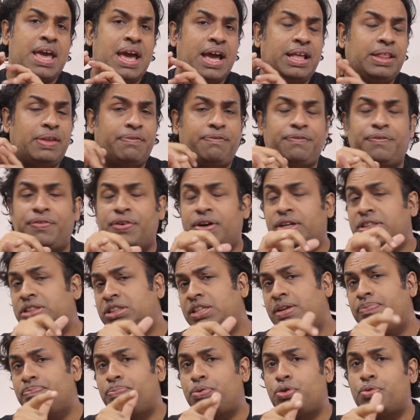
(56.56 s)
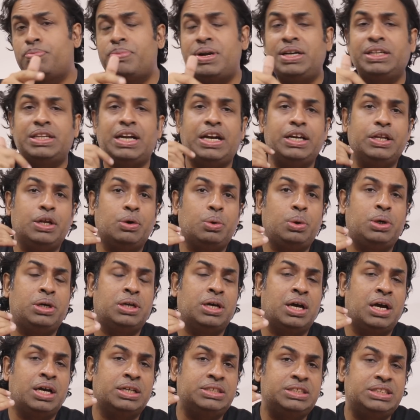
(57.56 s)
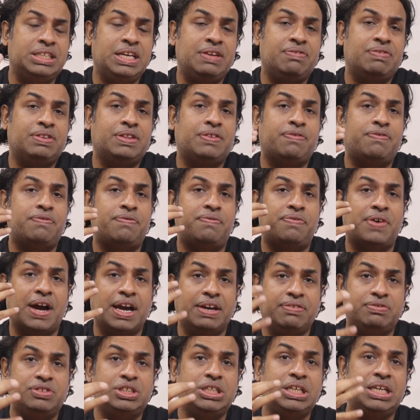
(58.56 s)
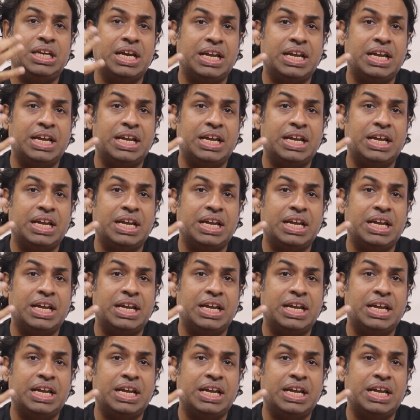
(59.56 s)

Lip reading: And the first improvement that you will see with the 5G